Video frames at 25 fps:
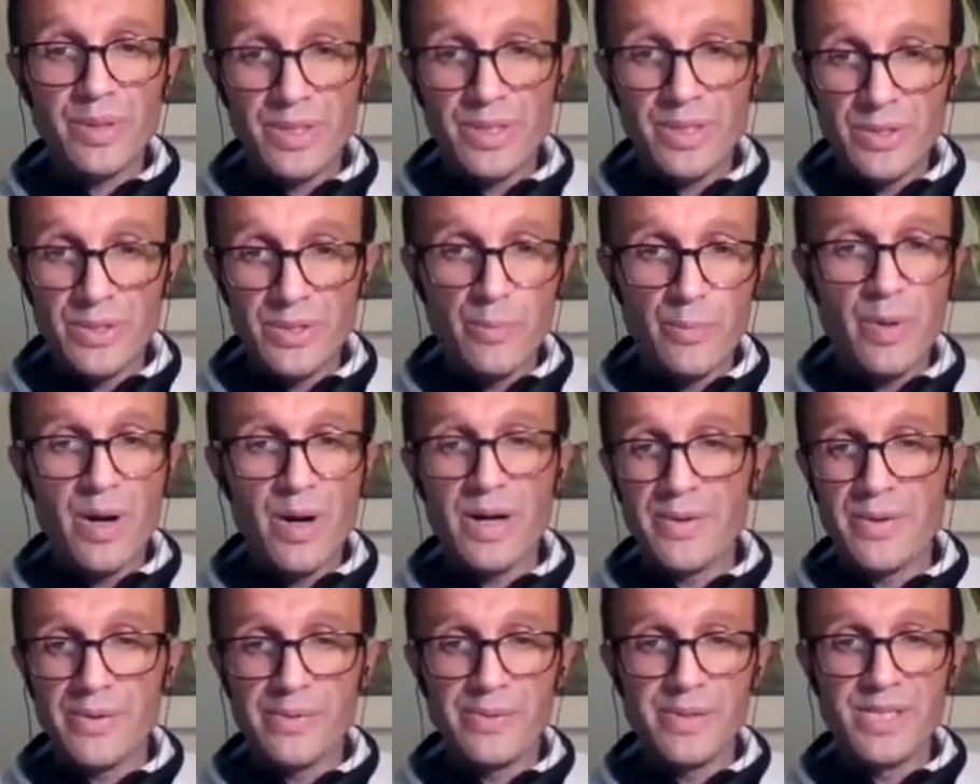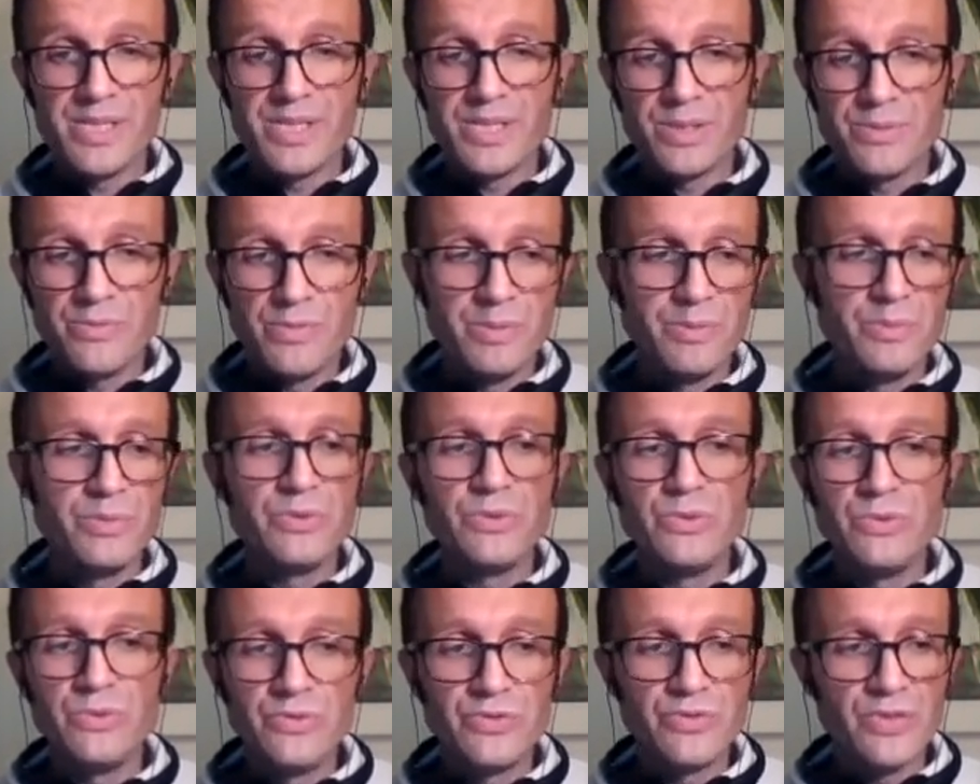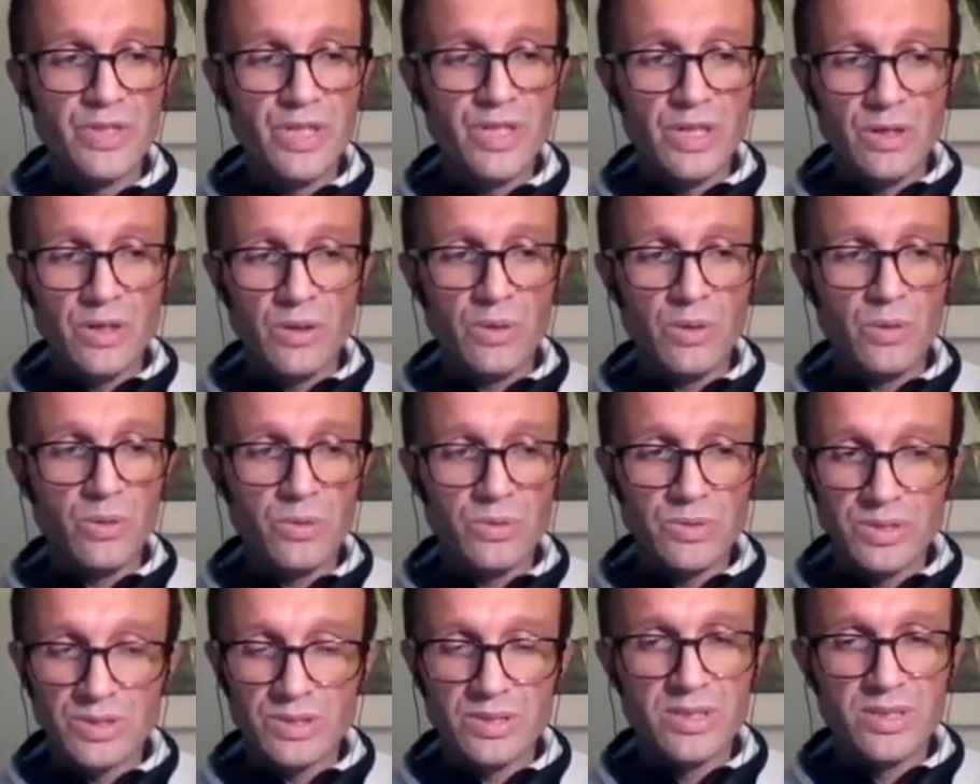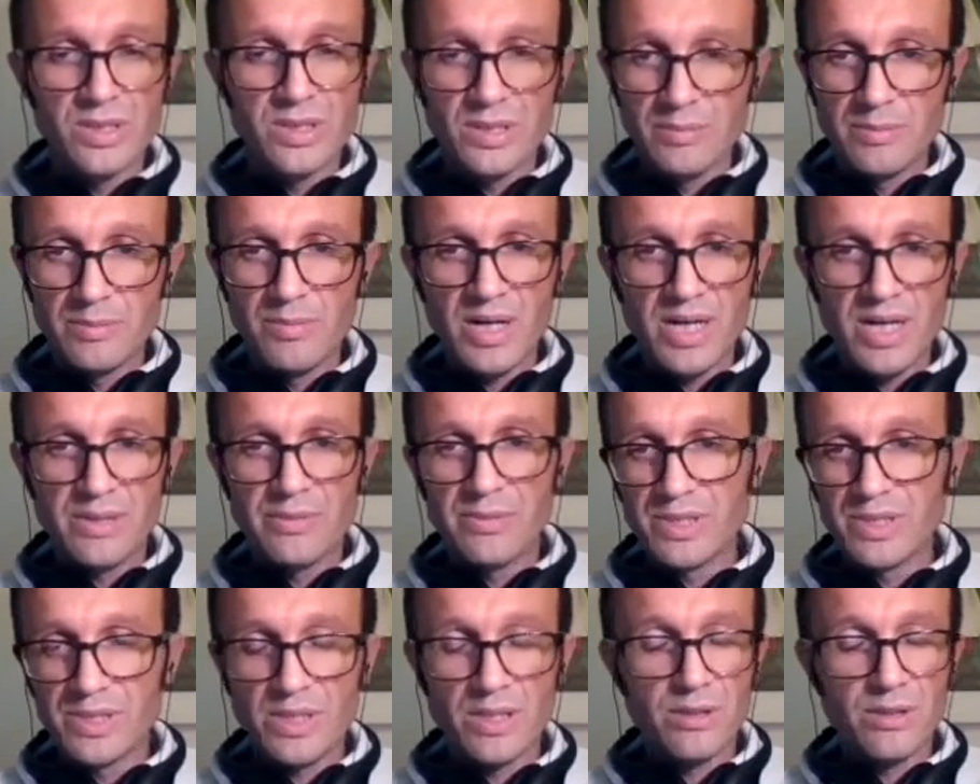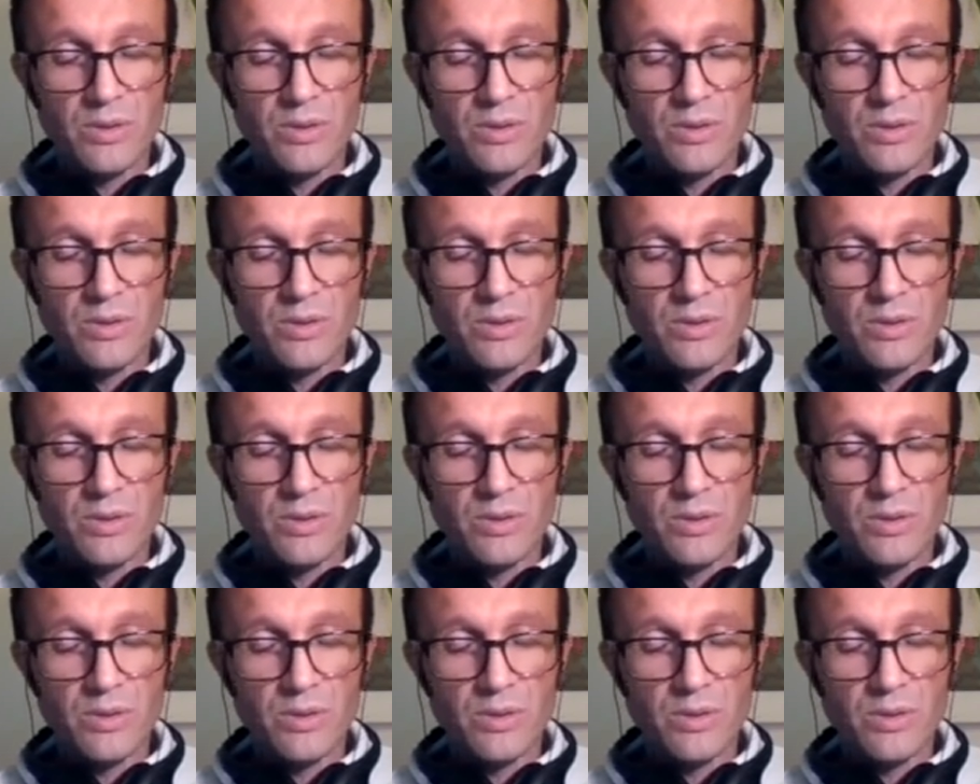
your binaries, remove all the binaries,